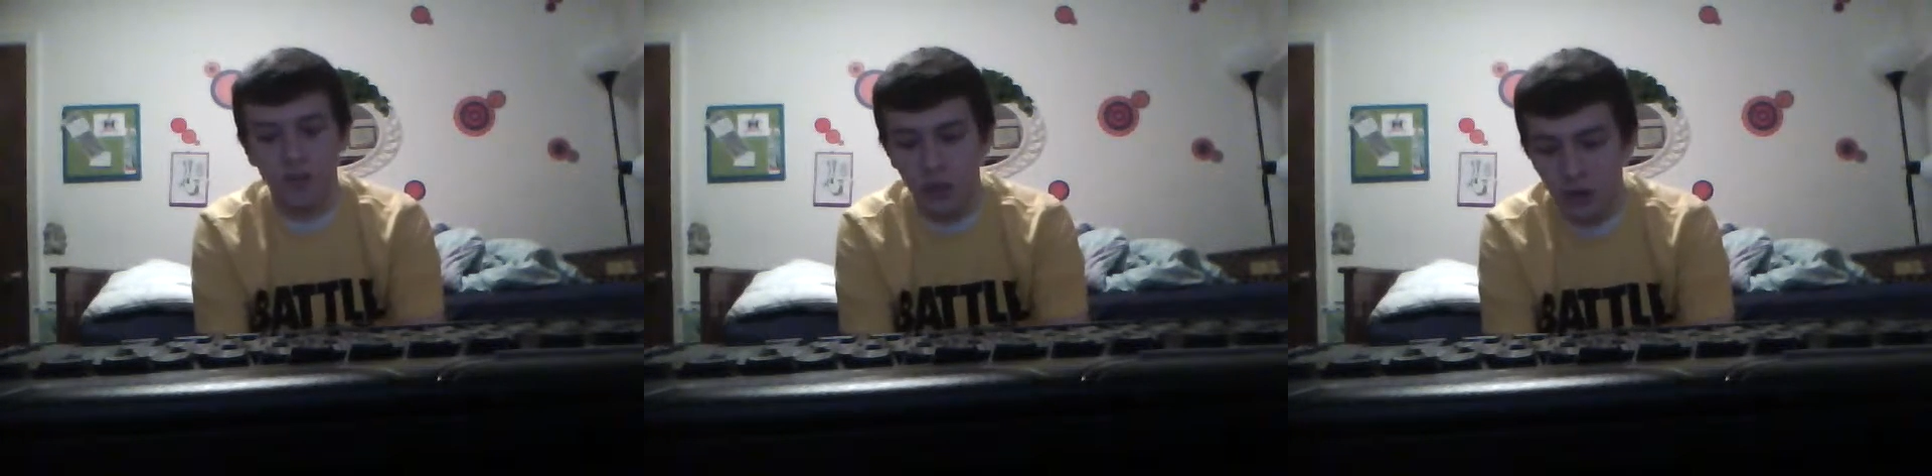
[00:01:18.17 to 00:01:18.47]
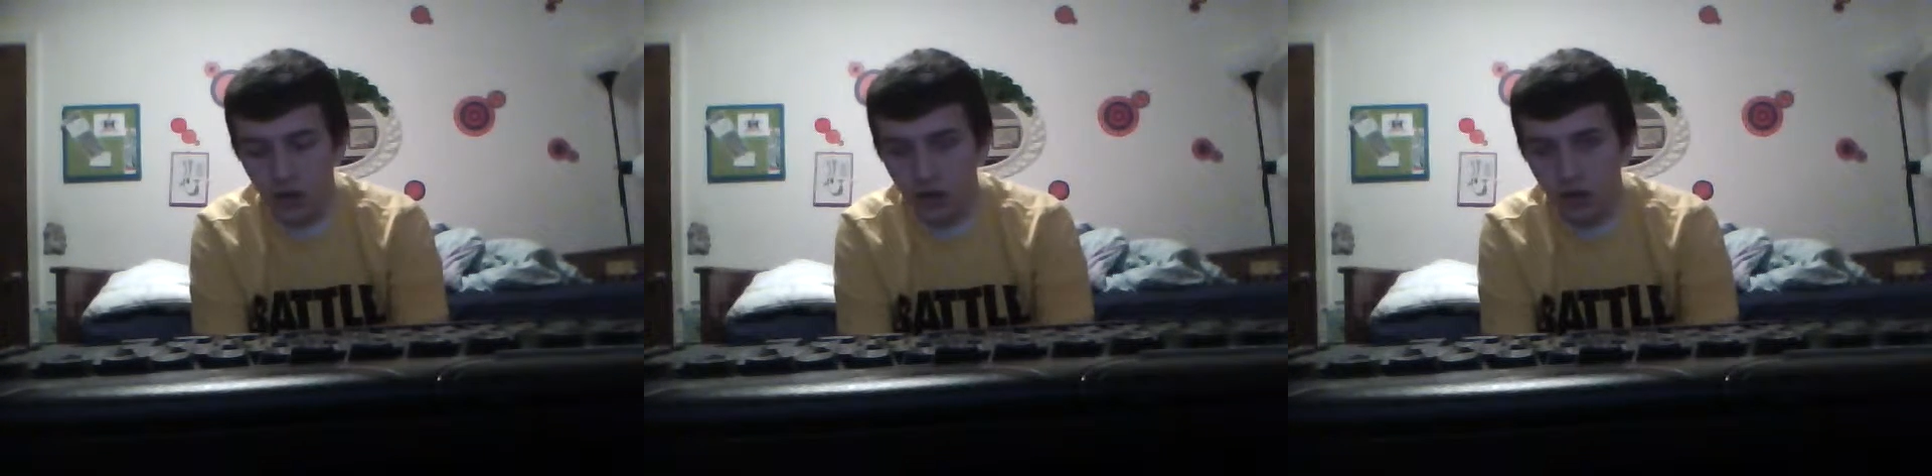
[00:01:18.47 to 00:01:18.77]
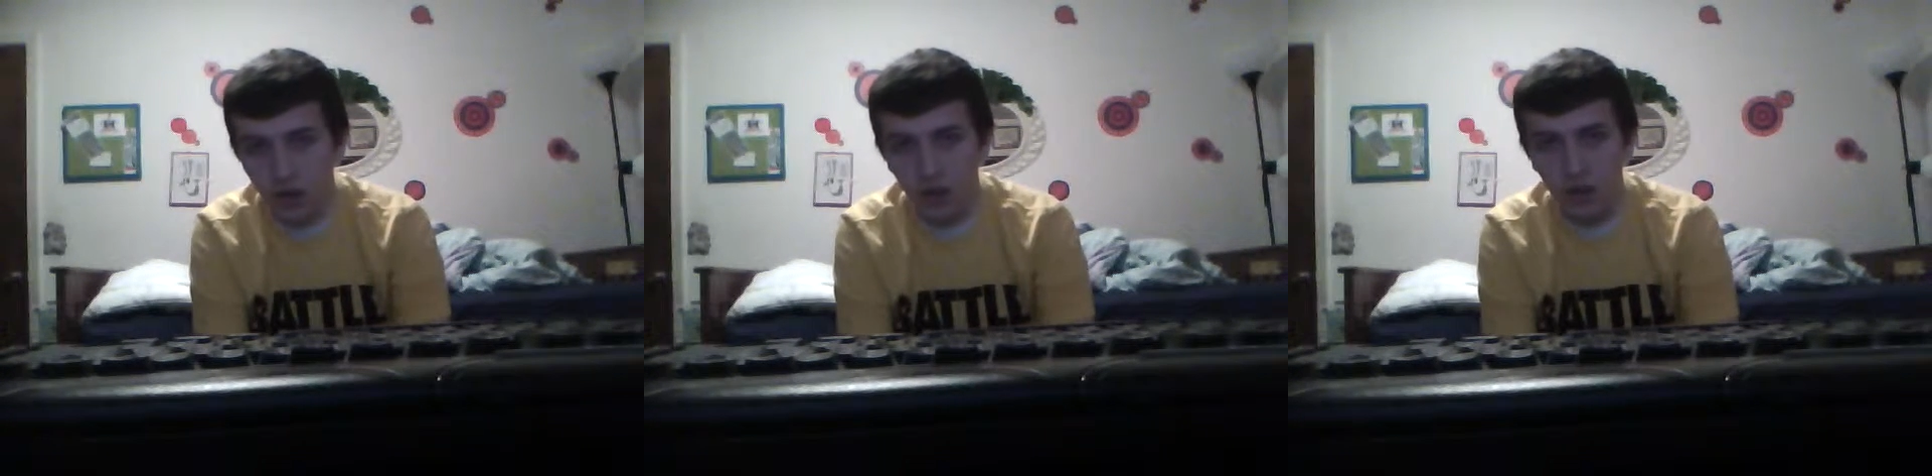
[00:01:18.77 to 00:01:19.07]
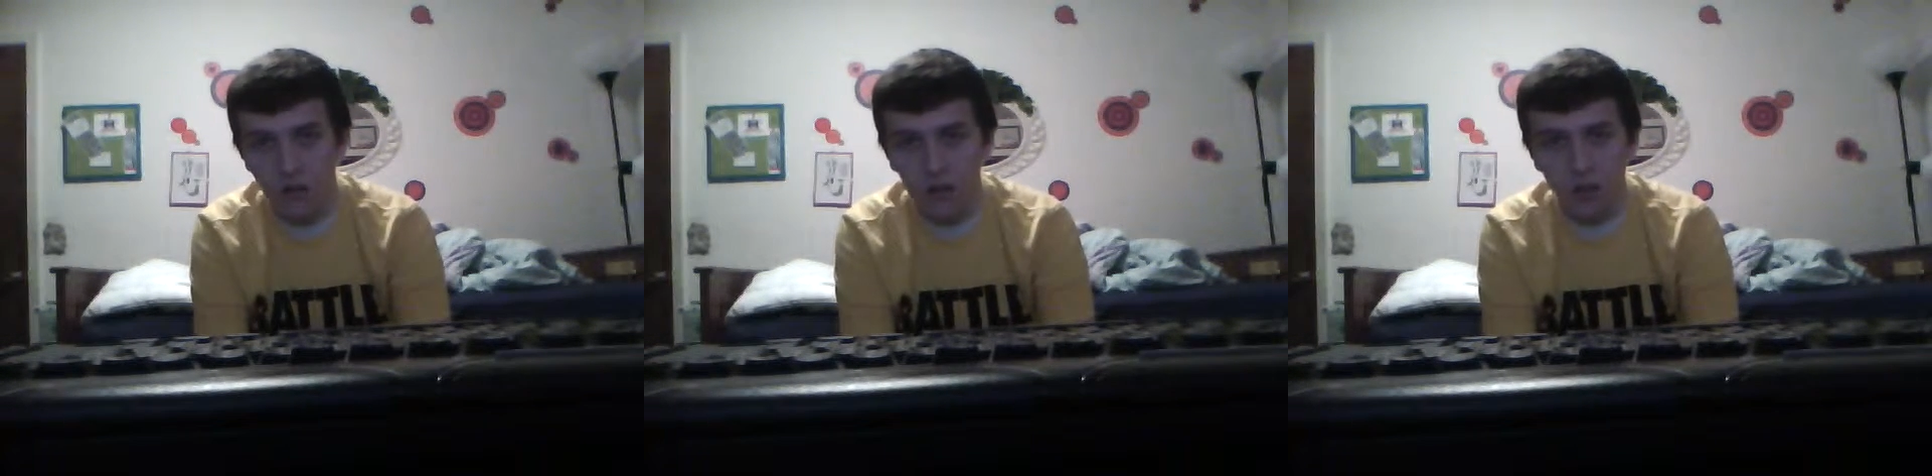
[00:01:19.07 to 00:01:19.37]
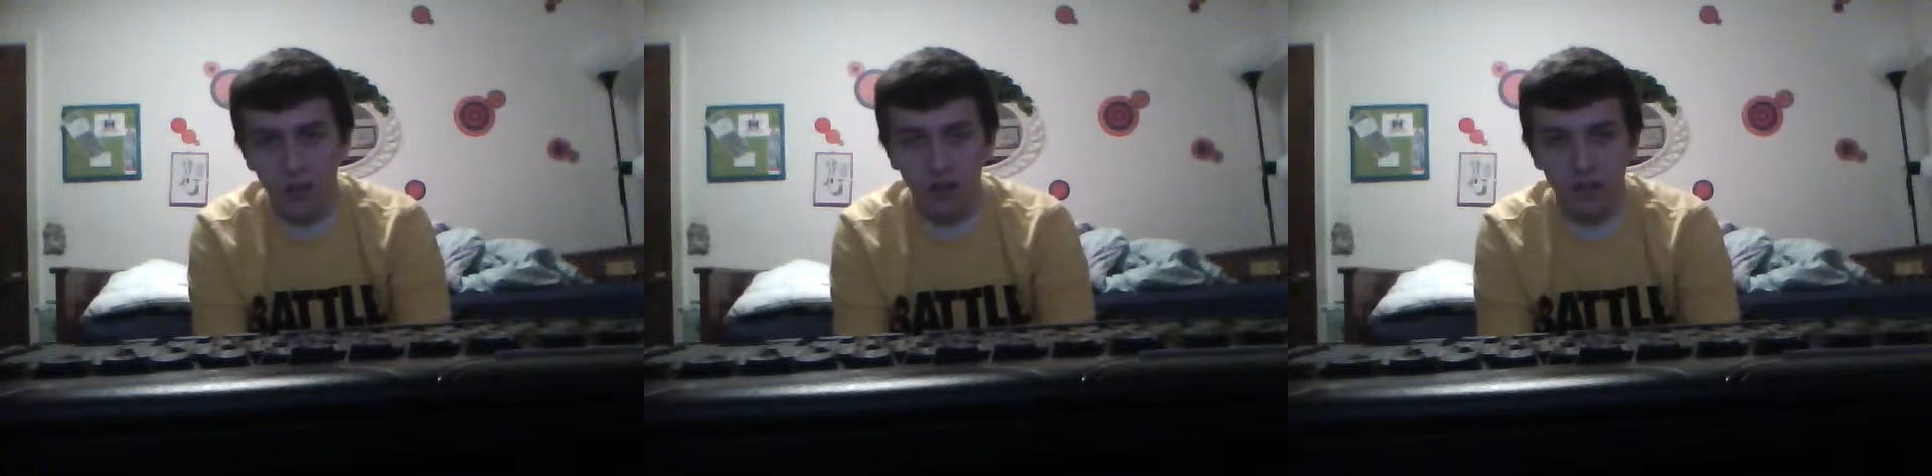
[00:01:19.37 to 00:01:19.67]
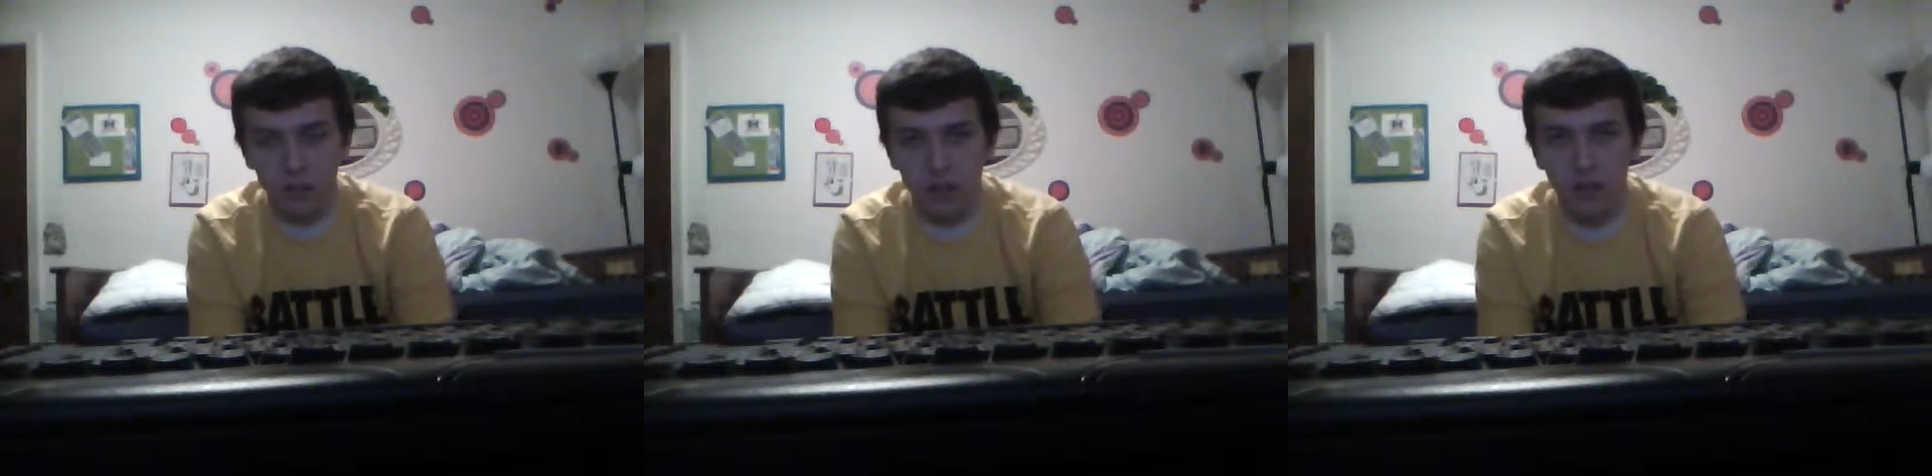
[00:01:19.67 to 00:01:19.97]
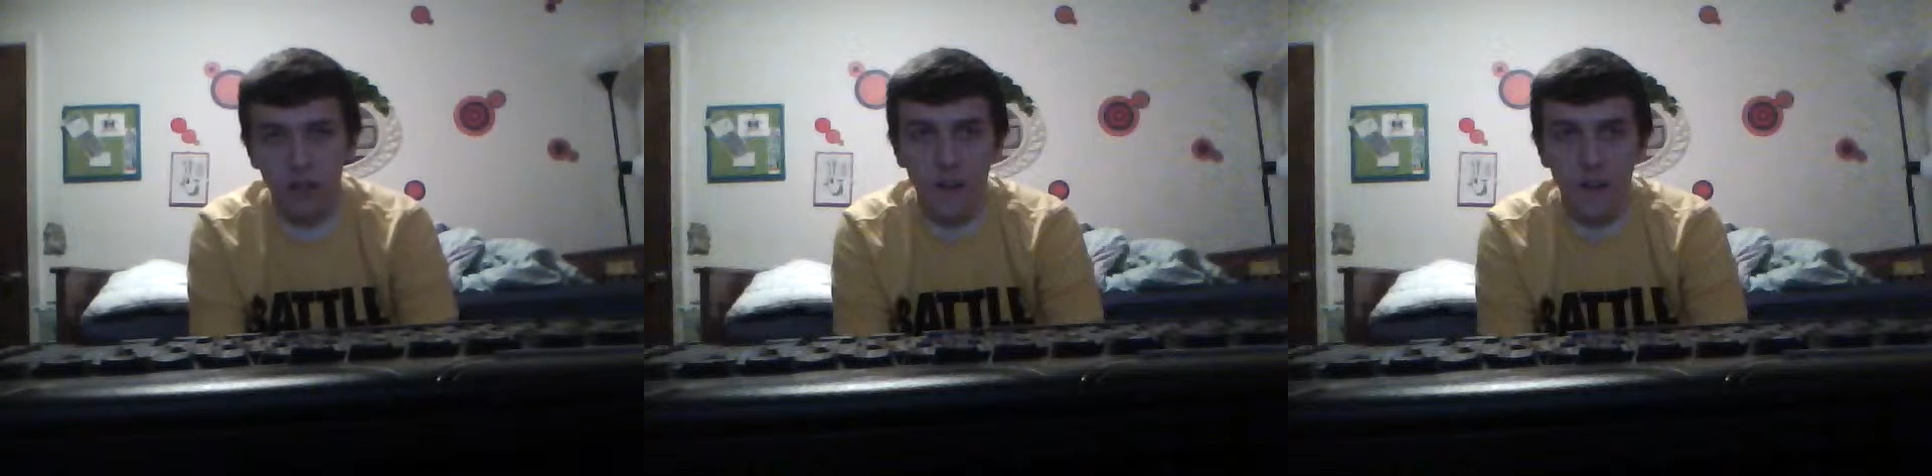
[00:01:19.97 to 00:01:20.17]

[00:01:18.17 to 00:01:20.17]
If you want to do that, go on Facebook or something.